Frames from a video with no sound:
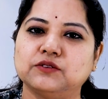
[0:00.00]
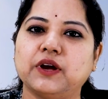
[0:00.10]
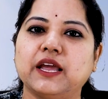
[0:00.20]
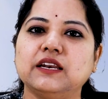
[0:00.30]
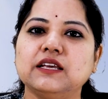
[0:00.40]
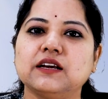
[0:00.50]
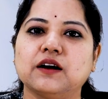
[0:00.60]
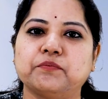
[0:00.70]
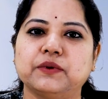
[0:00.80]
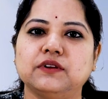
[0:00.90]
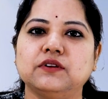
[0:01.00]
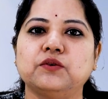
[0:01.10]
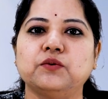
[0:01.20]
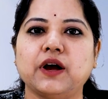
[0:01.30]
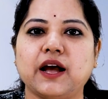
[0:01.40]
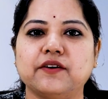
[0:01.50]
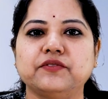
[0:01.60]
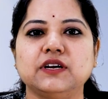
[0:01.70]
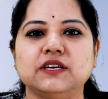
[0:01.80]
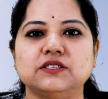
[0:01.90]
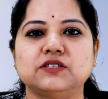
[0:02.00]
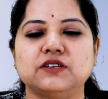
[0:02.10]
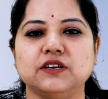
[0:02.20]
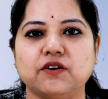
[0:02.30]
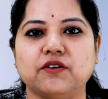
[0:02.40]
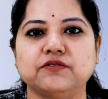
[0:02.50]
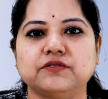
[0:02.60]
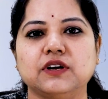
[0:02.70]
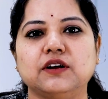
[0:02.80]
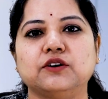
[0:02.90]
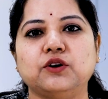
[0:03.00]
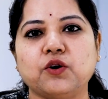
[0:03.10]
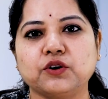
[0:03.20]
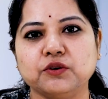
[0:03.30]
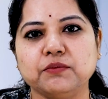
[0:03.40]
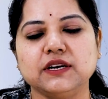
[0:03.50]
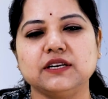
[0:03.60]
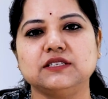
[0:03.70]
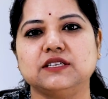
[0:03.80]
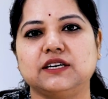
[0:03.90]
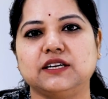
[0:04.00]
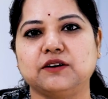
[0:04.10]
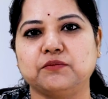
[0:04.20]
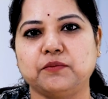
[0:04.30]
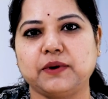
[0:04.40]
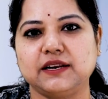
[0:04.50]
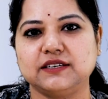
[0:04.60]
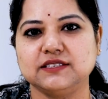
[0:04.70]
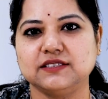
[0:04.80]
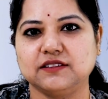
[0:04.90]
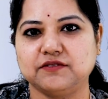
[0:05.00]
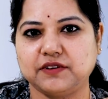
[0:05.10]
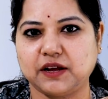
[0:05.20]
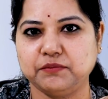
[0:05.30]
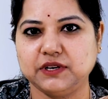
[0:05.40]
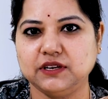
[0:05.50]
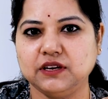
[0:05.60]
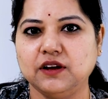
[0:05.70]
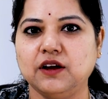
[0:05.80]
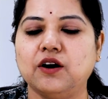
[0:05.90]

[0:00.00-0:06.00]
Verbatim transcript: So any couple who have the history of documented genetic abnormalities in the family,